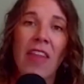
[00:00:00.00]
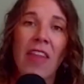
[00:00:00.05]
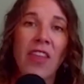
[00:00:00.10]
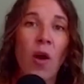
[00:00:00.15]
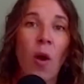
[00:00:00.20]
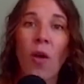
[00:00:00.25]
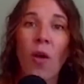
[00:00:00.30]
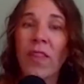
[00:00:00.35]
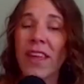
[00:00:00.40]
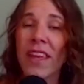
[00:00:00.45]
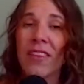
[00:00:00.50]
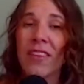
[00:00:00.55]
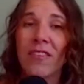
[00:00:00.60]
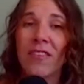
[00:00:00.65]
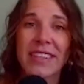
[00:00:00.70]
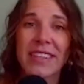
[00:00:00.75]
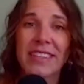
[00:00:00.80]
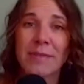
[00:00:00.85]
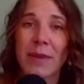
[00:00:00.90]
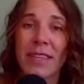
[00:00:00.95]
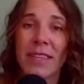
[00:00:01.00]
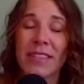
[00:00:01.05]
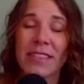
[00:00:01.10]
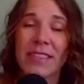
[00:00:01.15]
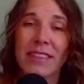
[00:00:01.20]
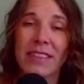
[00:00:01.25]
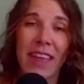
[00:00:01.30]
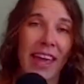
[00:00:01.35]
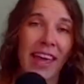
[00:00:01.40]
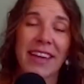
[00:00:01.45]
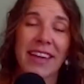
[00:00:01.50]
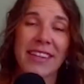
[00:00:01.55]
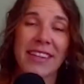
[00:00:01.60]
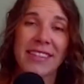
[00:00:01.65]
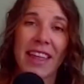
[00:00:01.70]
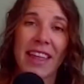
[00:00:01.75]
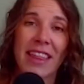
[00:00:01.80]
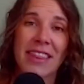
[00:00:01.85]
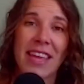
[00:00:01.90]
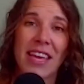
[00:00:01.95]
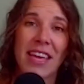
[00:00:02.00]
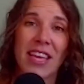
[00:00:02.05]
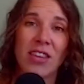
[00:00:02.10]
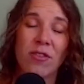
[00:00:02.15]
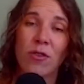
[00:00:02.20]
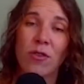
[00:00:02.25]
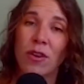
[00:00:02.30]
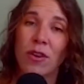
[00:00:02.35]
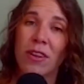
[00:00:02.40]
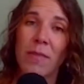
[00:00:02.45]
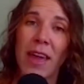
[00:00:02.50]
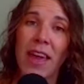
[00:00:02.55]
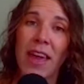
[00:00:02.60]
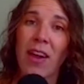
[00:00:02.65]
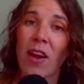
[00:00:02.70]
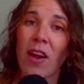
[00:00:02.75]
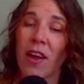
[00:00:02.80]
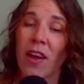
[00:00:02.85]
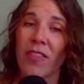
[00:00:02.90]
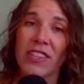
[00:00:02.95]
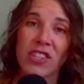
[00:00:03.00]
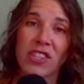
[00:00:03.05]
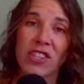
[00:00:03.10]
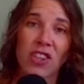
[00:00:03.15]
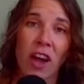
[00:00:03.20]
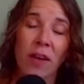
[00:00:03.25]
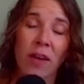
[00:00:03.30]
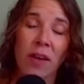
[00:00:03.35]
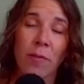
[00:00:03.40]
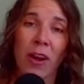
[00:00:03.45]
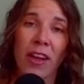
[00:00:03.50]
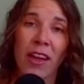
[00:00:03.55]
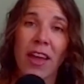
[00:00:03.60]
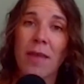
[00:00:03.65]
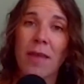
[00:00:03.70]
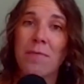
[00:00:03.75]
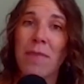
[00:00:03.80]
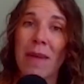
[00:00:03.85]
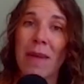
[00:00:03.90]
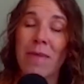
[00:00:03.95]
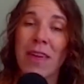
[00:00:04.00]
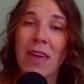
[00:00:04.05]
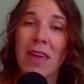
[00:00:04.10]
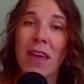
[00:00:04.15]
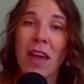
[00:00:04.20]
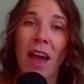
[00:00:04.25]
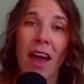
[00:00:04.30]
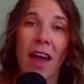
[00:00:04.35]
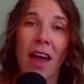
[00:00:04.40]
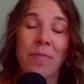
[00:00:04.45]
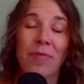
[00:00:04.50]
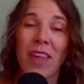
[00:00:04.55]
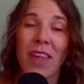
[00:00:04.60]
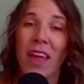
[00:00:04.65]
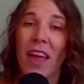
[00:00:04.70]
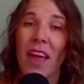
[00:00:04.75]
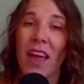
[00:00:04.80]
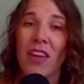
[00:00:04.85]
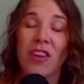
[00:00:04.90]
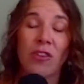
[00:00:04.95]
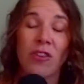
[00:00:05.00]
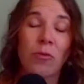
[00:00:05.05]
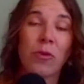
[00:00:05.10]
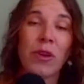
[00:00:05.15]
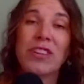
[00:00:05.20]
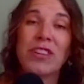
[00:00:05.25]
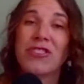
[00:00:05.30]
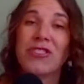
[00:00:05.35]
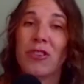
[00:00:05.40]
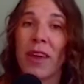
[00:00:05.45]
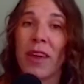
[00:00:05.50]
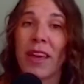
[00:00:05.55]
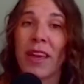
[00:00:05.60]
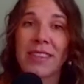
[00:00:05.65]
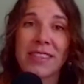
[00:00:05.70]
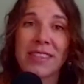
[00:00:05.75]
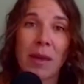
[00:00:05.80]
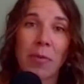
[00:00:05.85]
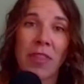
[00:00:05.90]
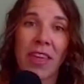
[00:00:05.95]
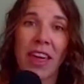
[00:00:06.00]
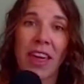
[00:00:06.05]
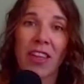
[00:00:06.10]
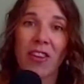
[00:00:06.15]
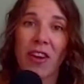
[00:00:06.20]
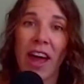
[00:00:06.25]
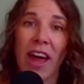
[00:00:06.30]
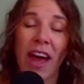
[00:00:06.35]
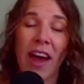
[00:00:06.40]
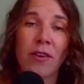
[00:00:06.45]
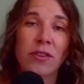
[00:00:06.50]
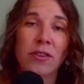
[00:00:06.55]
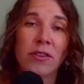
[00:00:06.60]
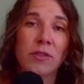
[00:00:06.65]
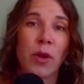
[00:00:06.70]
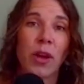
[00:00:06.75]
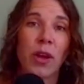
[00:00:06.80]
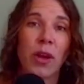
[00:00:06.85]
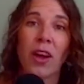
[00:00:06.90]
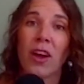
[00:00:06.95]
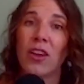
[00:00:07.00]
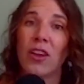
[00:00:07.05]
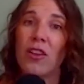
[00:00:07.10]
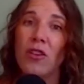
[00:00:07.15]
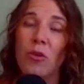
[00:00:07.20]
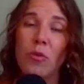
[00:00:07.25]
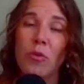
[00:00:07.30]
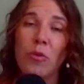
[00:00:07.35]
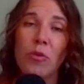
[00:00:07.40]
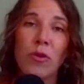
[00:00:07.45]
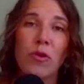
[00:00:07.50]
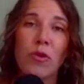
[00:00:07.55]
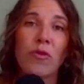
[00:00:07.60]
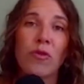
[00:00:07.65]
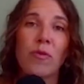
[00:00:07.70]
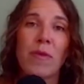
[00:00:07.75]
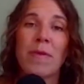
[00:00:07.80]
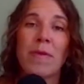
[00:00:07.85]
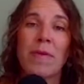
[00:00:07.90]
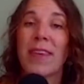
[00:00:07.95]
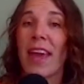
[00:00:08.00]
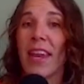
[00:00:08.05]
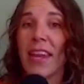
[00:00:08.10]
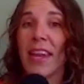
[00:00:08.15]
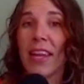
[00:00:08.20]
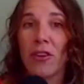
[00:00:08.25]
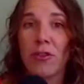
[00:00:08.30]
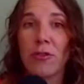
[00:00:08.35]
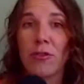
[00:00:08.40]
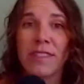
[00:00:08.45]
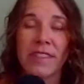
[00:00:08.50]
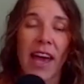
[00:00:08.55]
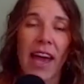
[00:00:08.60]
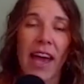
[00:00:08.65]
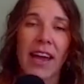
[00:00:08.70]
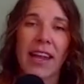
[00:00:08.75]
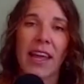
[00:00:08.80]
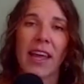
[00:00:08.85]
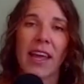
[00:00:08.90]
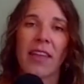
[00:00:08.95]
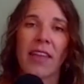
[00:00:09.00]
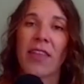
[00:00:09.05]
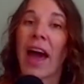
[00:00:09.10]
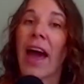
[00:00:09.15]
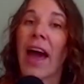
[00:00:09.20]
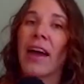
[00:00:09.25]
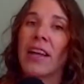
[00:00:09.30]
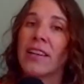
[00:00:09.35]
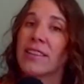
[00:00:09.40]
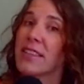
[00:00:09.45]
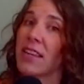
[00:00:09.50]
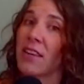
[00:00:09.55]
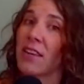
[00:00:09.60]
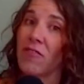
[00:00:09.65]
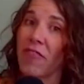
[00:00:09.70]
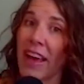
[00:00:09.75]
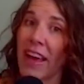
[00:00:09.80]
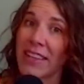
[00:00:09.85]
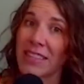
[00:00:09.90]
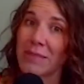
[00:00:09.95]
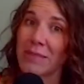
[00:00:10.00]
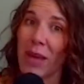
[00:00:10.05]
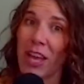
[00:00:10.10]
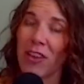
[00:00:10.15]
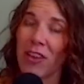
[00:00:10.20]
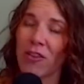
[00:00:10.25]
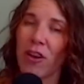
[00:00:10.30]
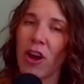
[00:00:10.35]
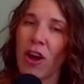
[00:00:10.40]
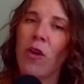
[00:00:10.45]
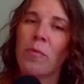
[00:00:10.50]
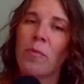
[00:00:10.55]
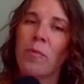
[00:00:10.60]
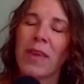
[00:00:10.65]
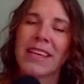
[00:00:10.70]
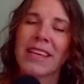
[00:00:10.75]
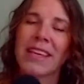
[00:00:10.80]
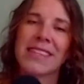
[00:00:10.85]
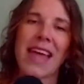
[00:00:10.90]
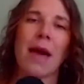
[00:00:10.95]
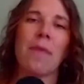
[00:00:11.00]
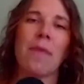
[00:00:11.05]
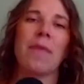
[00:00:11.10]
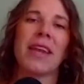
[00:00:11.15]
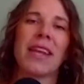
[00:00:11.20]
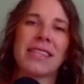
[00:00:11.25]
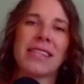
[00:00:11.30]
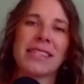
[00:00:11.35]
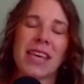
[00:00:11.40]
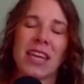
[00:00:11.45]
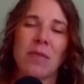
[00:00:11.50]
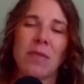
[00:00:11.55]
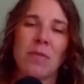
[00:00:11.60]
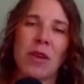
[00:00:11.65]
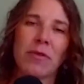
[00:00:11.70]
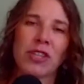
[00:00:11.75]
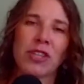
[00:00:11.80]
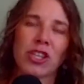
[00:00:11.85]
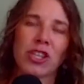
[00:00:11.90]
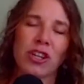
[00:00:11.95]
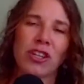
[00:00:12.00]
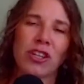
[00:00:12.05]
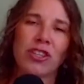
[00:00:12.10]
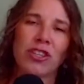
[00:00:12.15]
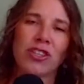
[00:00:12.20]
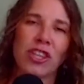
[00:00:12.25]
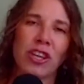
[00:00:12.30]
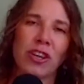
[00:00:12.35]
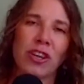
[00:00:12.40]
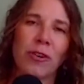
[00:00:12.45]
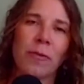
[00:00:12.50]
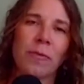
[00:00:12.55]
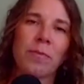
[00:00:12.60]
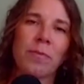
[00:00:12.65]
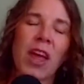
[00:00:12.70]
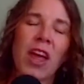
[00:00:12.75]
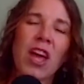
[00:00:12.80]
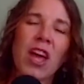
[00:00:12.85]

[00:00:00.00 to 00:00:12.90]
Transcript: The only investments, like I said, that you could make are in the stock market, maybe redoing something in your house, putting on a new roof, maybe getting new siding. That is an investment in your home because that money is going to be returned to you.